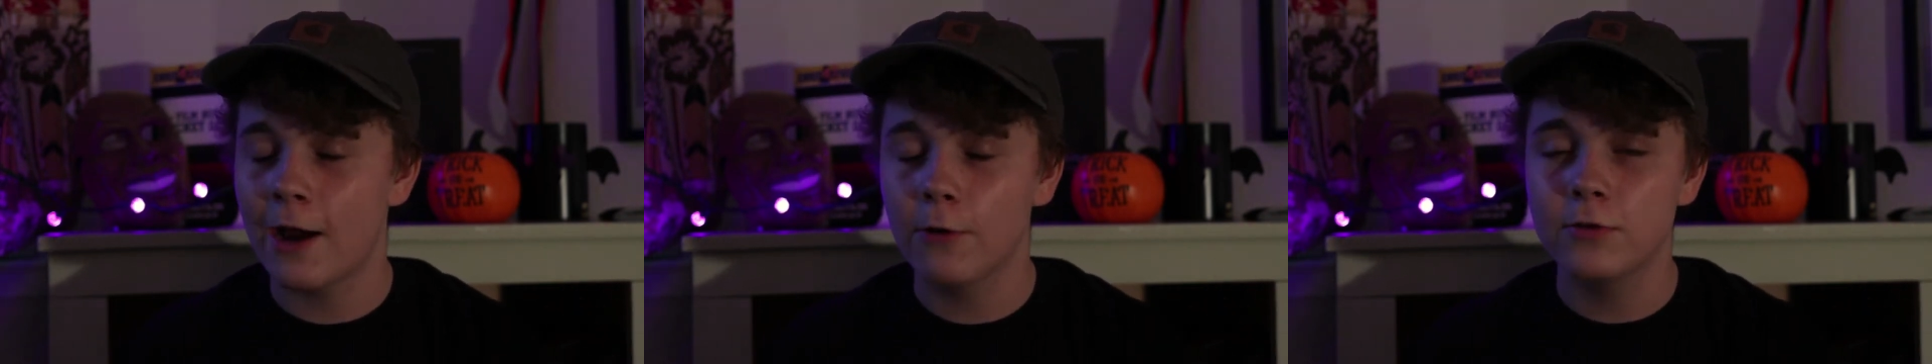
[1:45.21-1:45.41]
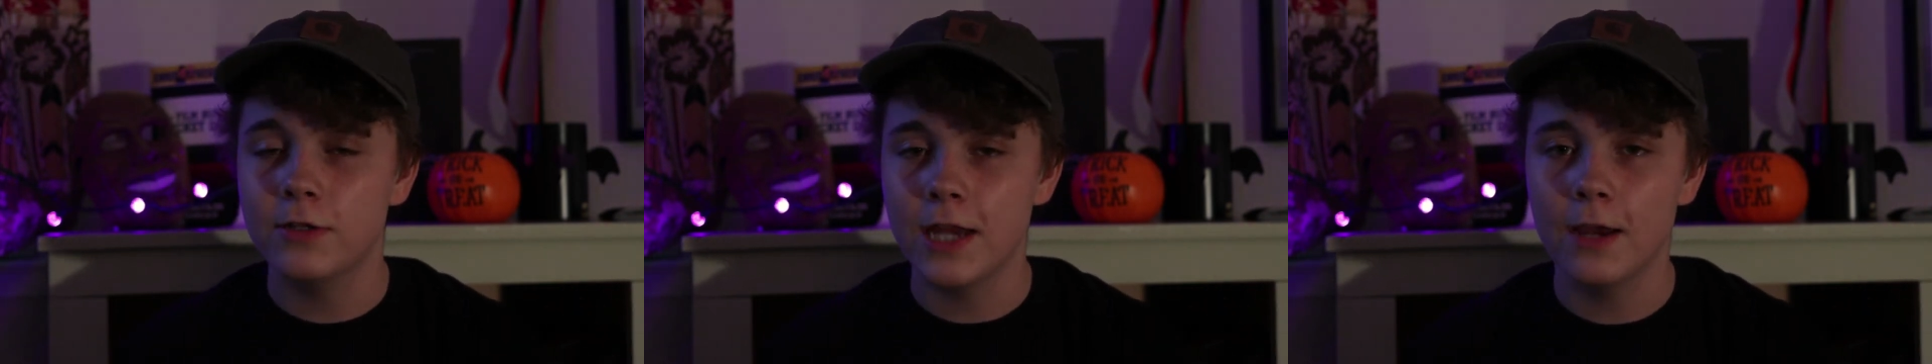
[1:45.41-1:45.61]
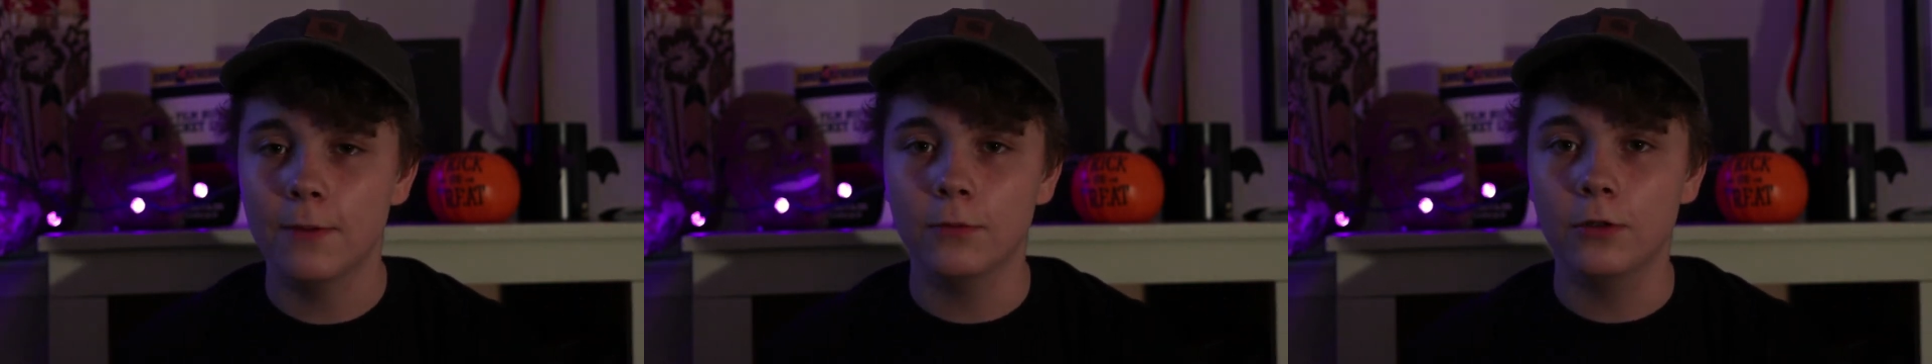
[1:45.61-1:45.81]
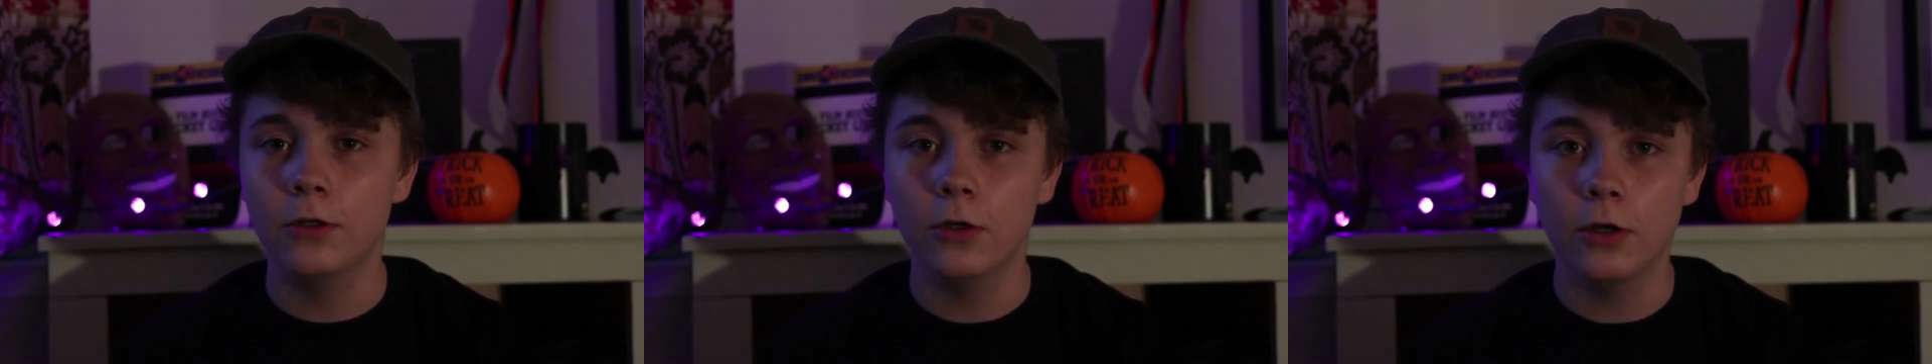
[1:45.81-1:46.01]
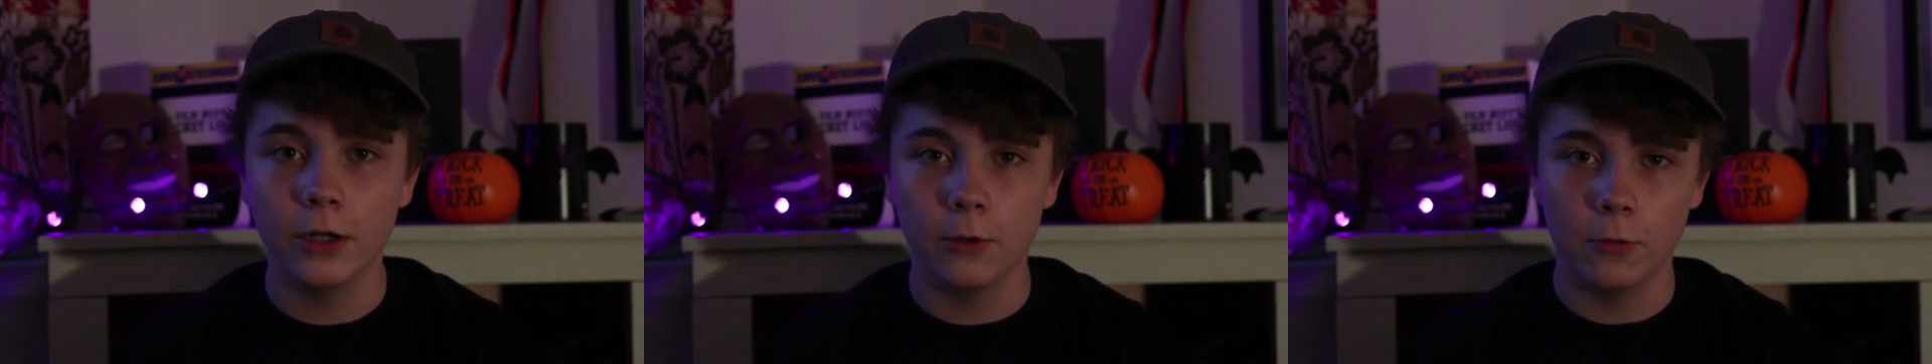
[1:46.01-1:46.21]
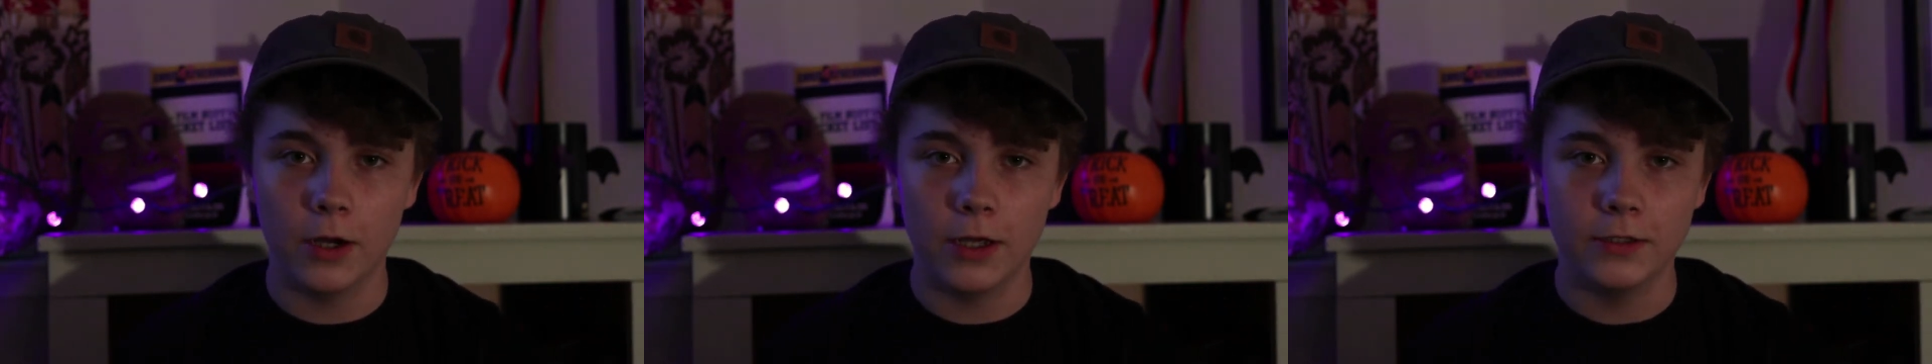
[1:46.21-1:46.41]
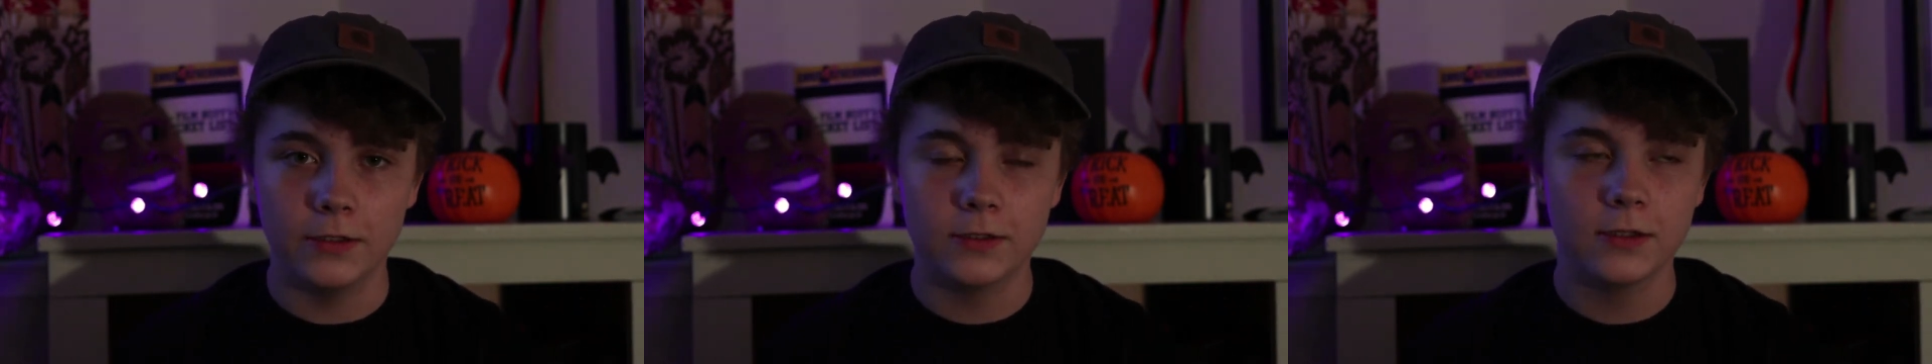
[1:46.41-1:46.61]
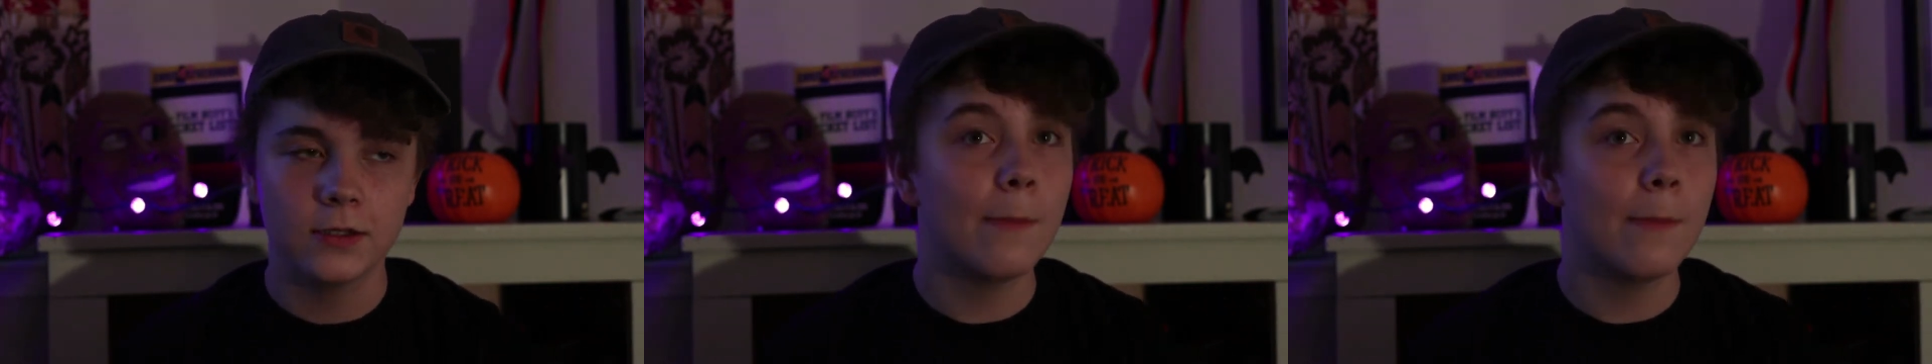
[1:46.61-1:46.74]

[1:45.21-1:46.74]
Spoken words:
how damn good it was.